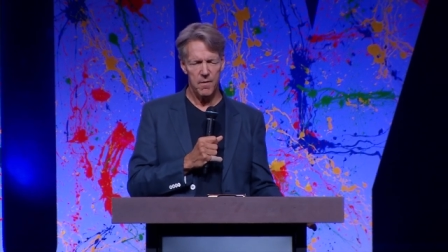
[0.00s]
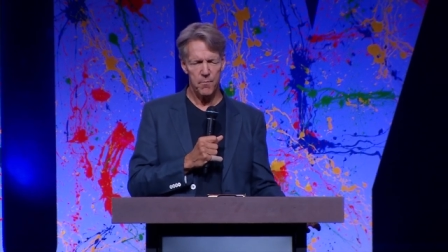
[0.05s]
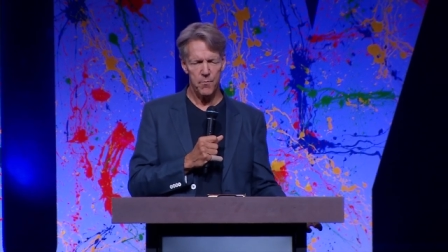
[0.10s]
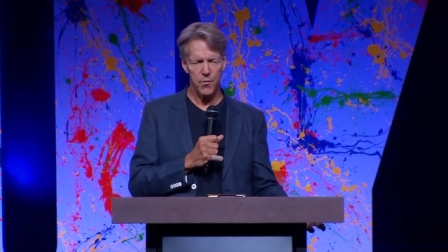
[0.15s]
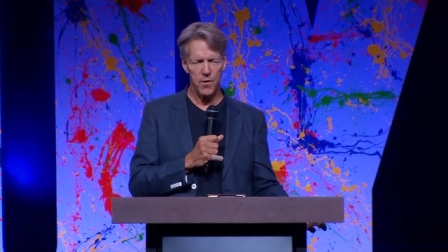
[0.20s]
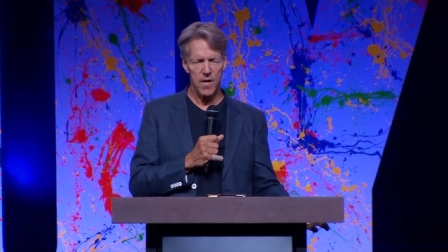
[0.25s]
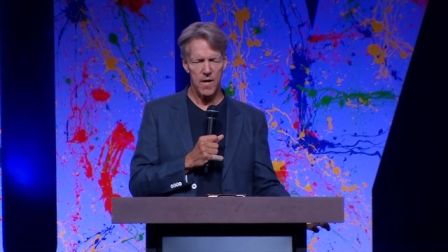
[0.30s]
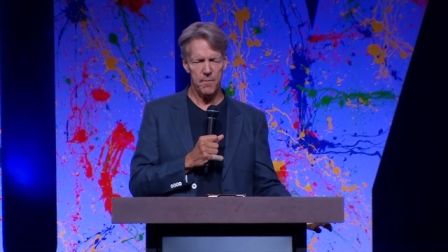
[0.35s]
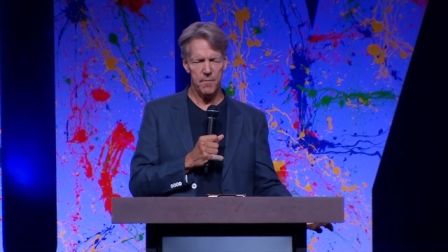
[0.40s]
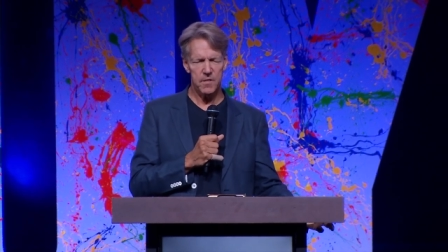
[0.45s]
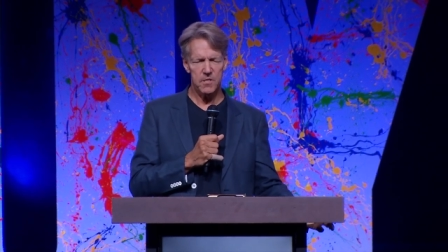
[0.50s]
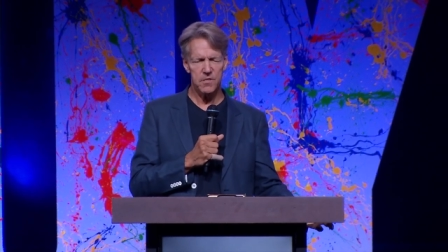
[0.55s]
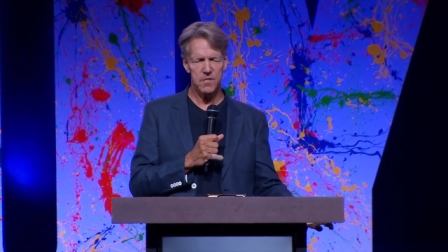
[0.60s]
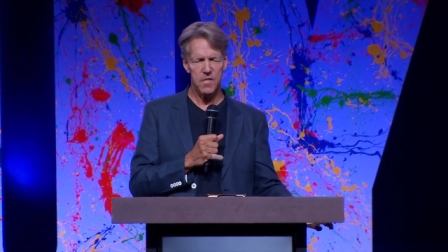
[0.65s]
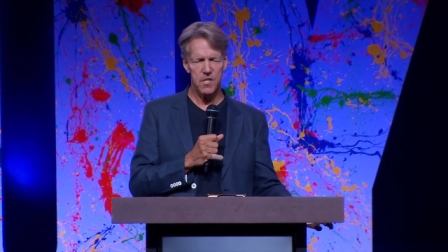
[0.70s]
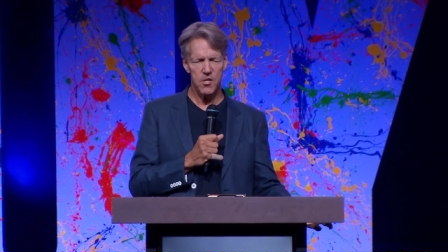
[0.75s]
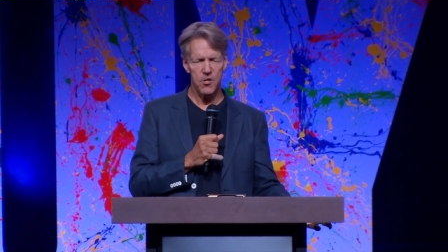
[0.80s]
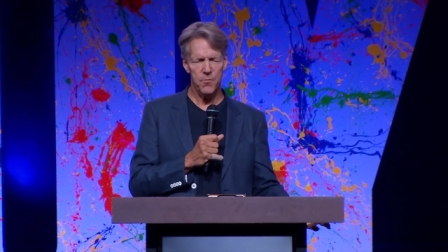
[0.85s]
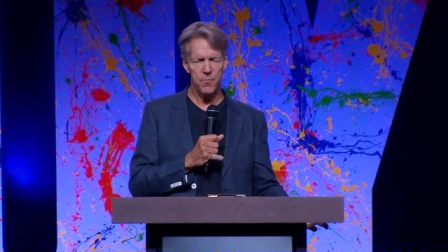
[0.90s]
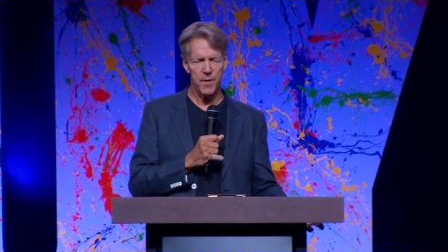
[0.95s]
promise
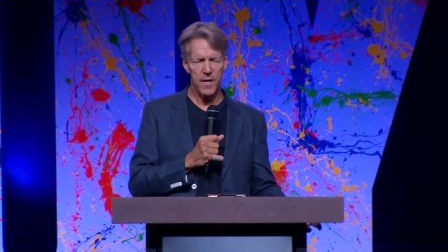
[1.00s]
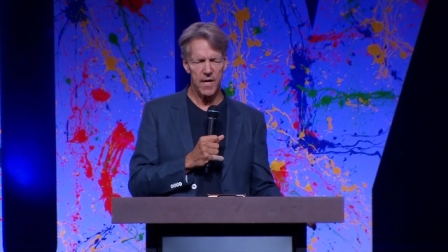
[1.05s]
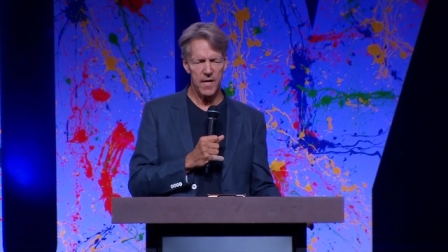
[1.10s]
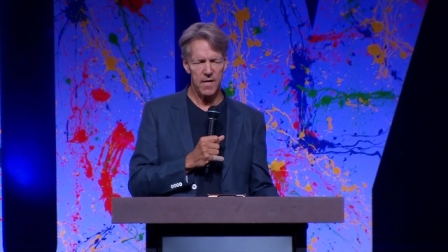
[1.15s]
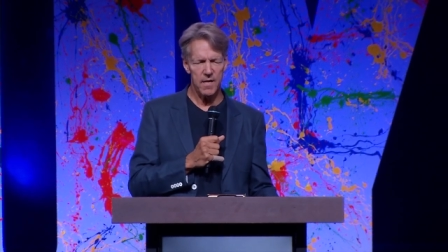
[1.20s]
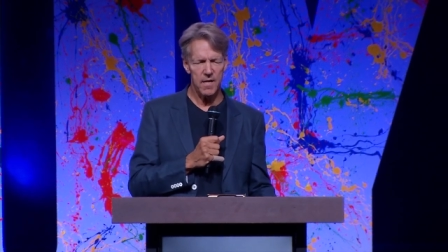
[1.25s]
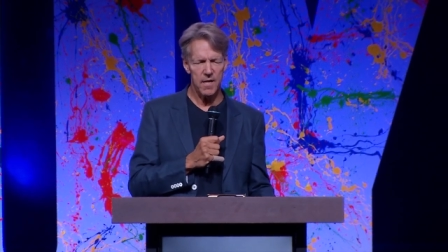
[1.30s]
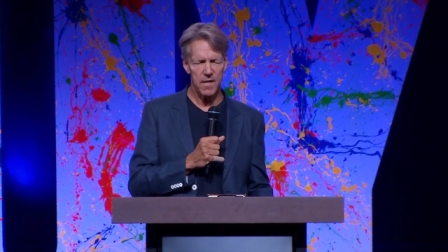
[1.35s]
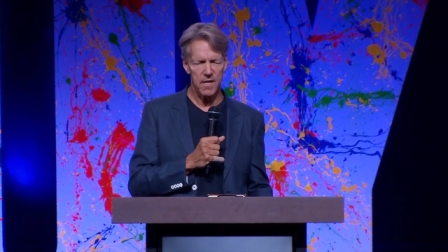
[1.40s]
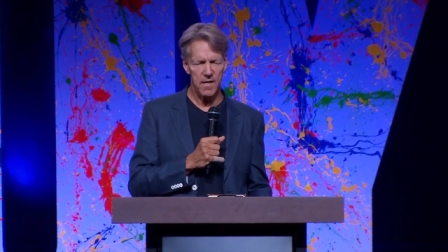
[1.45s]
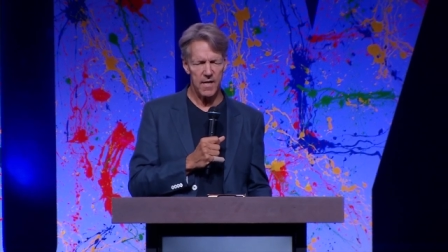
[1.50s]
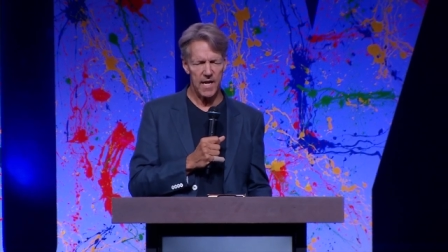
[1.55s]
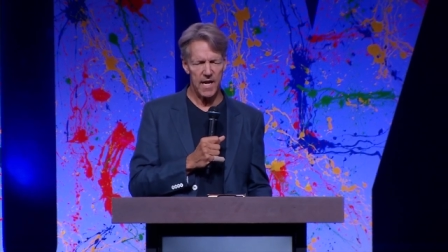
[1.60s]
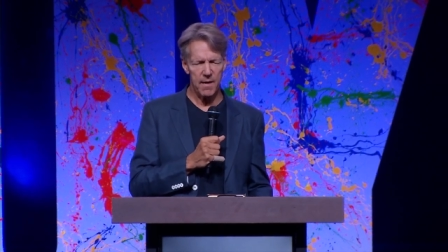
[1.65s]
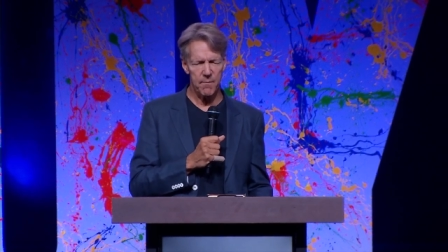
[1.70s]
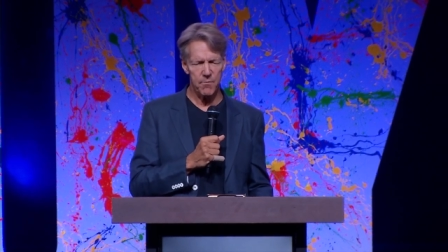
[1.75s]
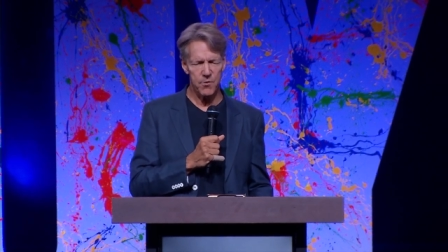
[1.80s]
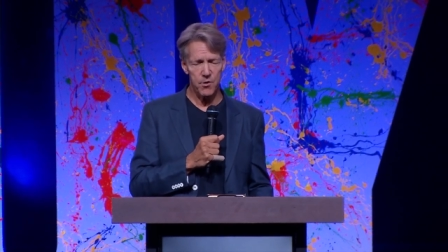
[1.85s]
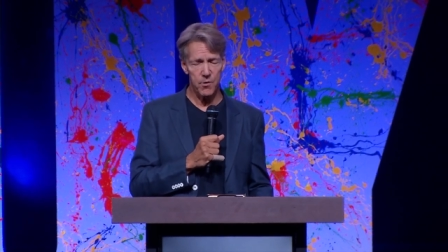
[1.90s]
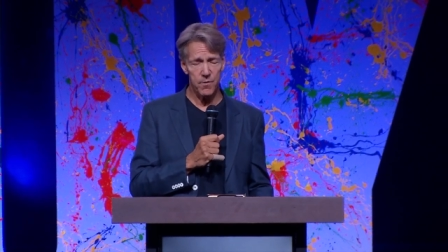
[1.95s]
that you made
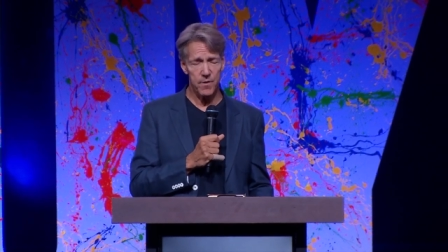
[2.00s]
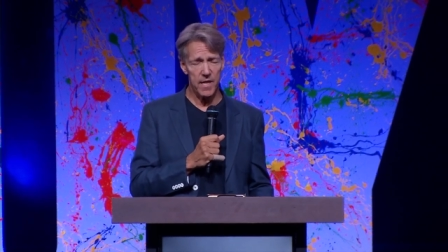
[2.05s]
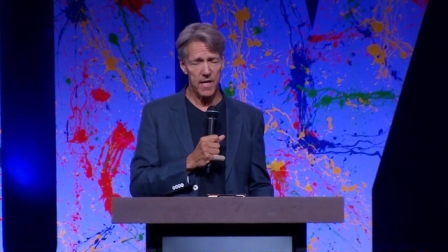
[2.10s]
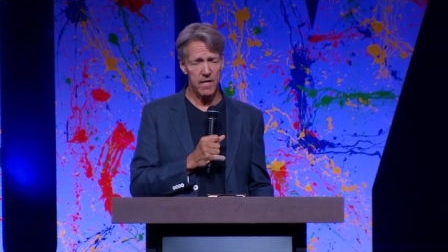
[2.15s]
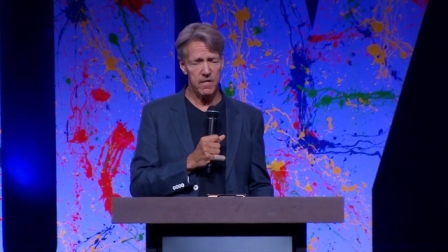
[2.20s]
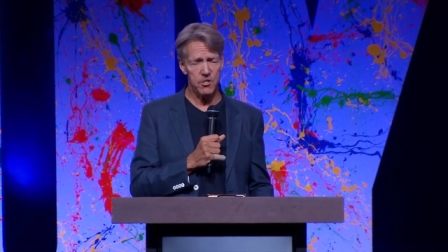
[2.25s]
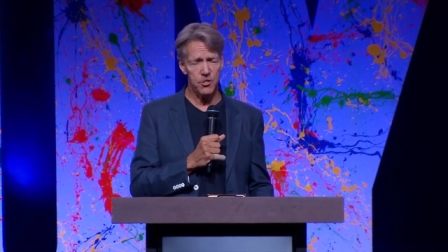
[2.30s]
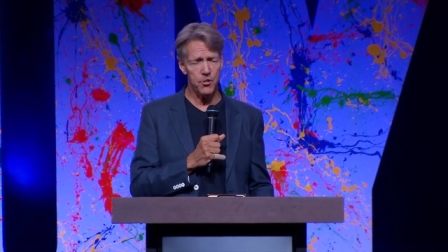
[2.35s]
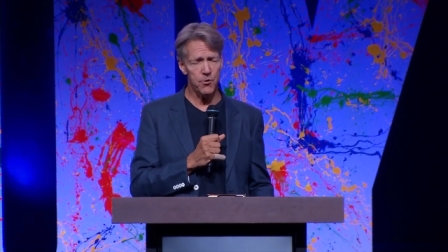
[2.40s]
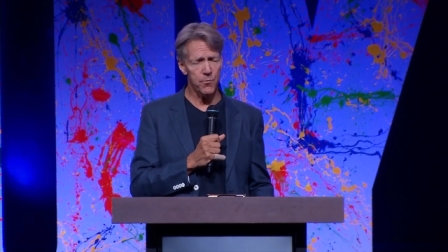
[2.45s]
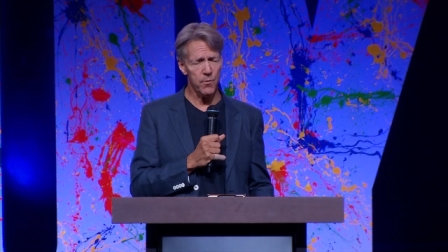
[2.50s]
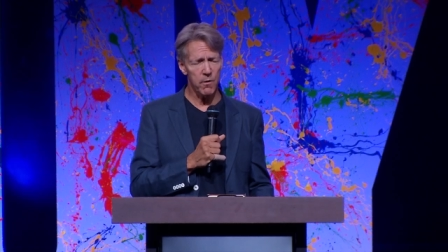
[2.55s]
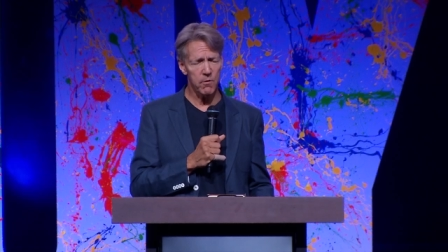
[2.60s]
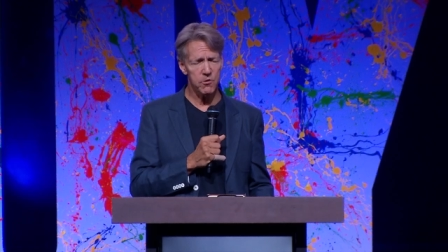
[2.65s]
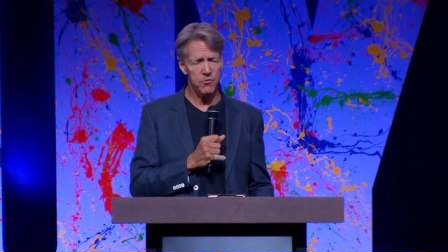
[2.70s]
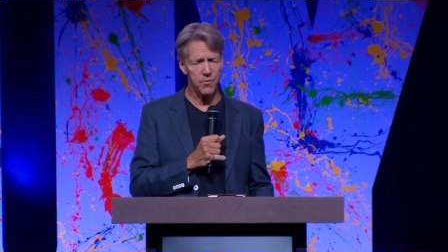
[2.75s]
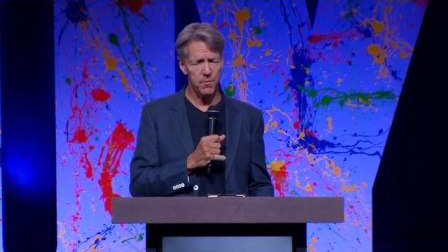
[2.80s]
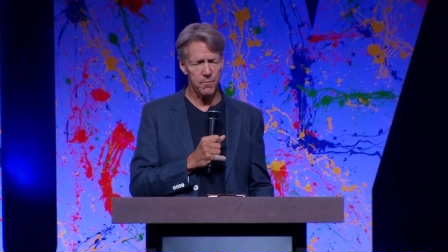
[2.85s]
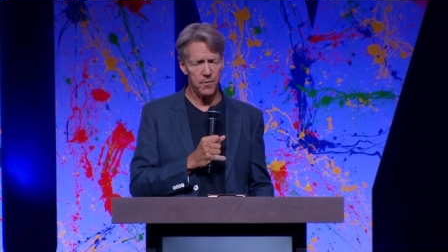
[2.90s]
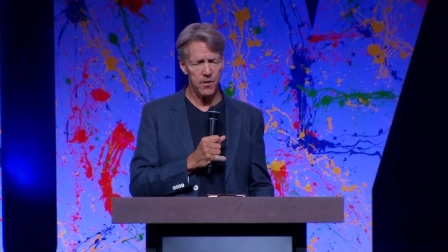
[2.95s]
came true, and that is you
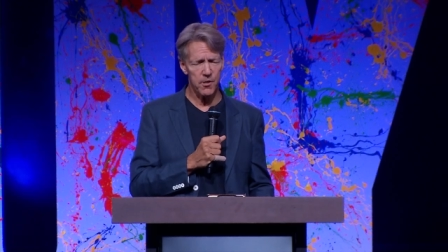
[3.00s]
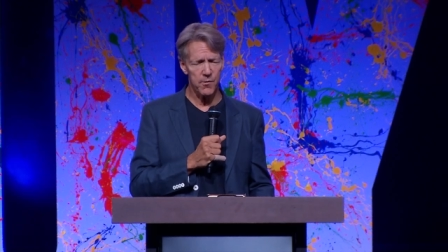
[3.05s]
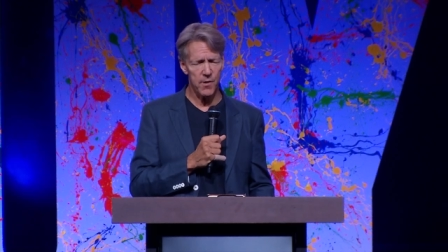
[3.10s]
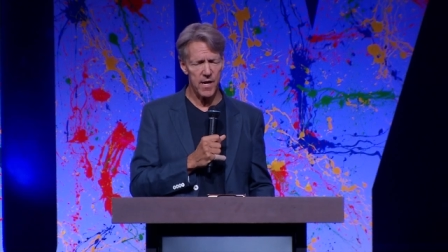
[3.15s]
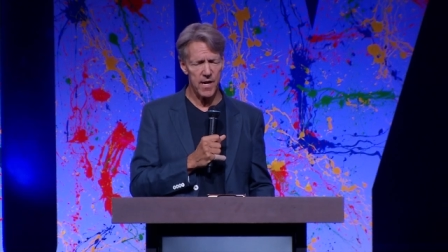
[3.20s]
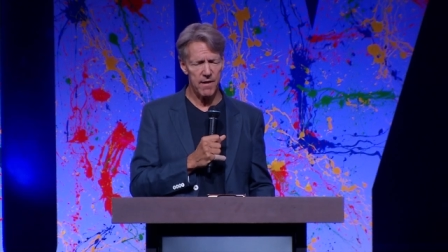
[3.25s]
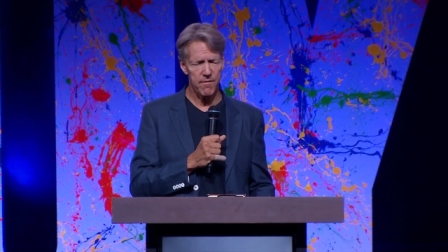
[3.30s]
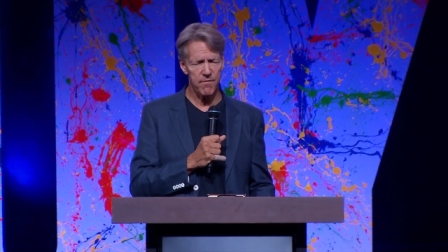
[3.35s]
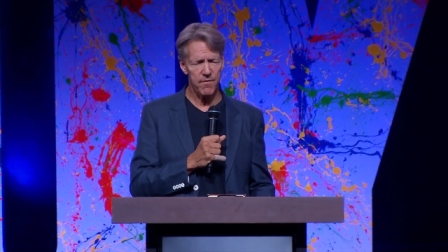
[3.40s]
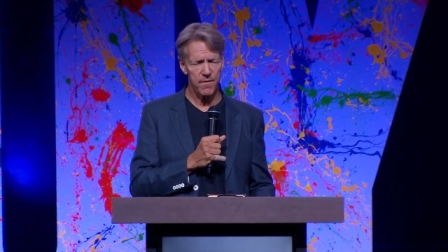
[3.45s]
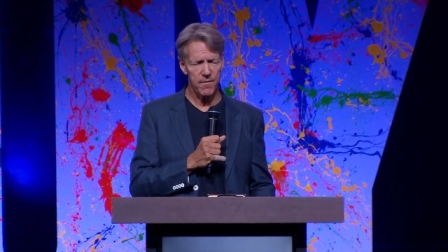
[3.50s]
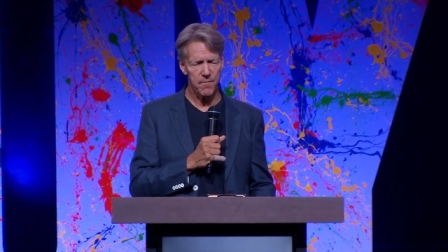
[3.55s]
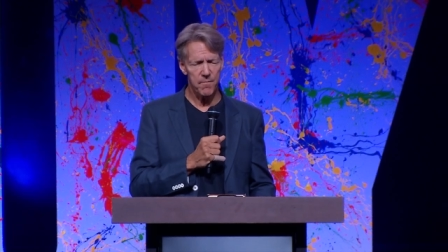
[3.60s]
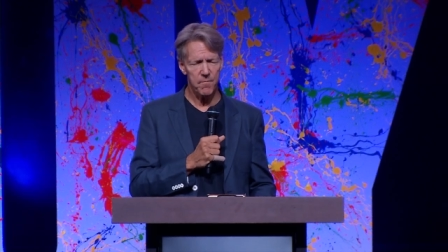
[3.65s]
rose from the grave.